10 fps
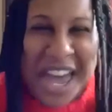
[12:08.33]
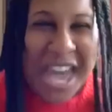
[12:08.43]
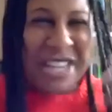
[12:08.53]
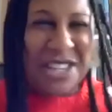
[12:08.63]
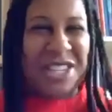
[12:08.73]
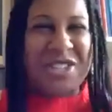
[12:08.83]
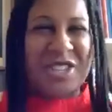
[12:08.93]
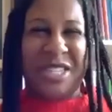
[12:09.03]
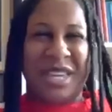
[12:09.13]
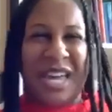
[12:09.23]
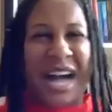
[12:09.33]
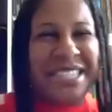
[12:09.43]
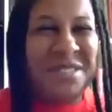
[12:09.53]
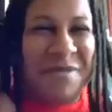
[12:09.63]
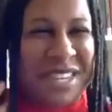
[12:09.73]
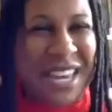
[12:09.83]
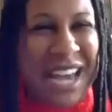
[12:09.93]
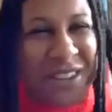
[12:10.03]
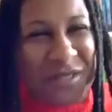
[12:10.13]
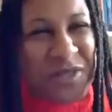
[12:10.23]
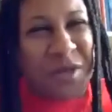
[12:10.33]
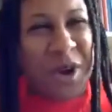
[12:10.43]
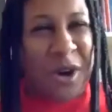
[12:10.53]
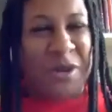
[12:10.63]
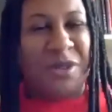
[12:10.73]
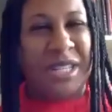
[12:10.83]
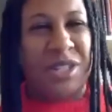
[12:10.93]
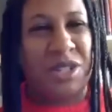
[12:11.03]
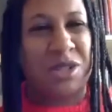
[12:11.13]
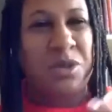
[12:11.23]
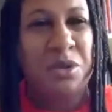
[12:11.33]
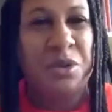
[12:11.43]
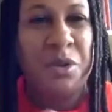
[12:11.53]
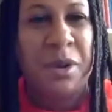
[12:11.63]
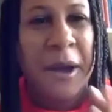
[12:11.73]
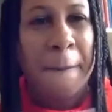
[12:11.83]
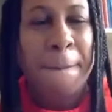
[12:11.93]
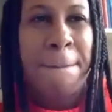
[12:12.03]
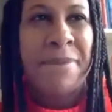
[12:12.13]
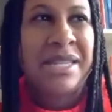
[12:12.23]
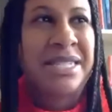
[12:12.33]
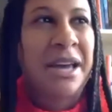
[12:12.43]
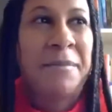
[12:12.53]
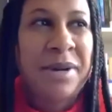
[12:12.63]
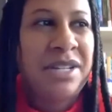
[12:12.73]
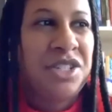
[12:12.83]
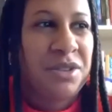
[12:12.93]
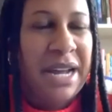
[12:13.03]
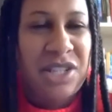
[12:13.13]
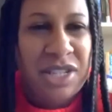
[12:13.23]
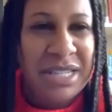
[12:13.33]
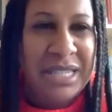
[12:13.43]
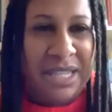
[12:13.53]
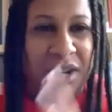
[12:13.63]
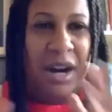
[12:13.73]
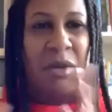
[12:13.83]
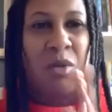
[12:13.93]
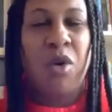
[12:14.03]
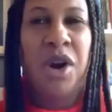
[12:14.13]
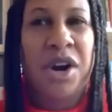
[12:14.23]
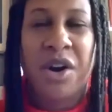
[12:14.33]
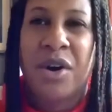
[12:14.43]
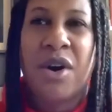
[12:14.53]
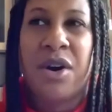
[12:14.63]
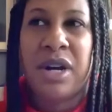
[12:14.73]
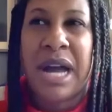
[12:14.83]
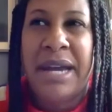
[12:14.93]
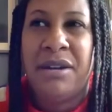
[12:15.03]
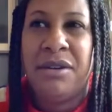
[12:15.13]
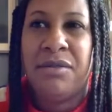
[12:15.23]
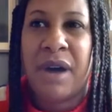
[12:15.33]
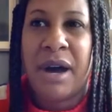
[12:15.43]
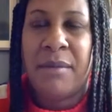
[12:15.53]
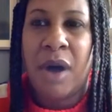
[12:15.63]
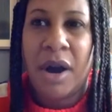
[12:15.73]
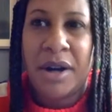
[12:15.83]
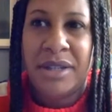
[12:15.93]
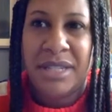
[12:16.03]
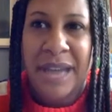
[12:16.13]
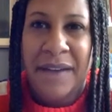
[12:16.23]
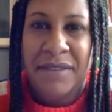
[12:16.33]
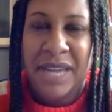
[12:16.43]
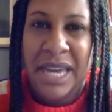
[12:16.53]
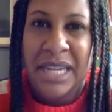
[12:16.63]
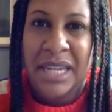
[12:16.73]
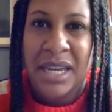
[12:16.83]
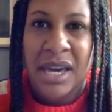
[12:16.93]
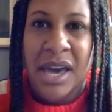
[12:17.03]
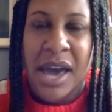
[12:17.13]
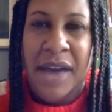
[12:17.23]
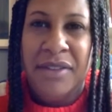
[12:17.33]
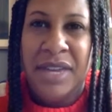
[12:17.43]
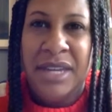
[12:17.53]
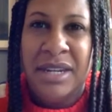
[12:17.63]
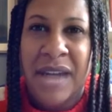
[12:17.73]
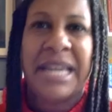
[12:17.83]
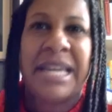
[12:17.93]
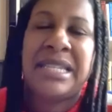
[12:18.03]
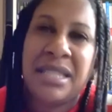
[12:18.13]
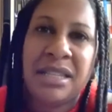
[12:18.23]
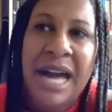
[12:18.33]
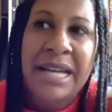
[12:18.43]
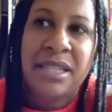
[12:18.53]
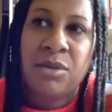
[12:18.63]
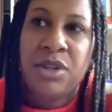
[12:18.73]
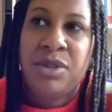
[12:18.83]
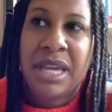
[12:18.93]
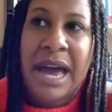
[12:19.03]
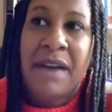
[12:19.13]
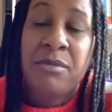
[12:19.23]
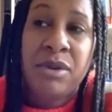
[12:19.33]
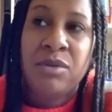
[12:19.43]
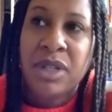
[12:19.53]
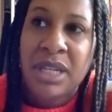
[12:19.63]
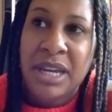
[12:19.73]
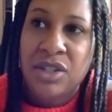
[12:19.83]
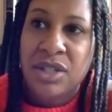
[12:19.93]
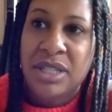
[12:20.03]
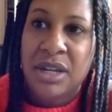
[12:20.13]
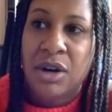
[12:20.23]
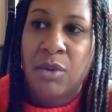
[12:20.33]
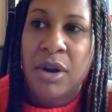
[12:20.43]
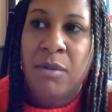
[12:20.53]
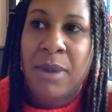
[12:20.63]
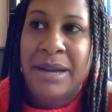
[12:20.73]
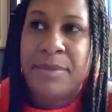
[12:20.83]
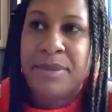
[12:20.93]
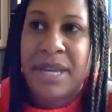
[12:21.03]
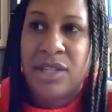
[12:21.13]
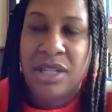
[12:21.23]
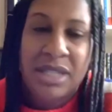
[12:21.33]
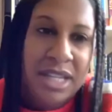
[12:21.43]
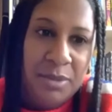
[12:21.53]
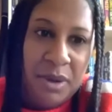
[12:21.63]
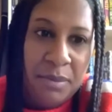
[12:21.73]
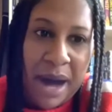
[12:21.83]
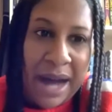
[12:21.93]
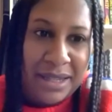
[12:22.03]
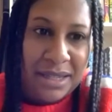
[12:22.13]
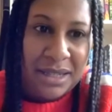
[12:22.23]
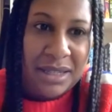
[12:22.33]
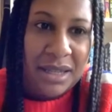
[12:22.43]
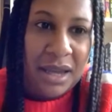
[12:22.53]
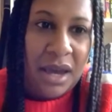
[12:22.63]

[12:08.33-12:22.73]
it's constantly being kind of thrown in two separate directions that are at war, or kind of hard to navigate. And then I guess the last in what you said, I've been really interested, or one of my obsessions has been boxes,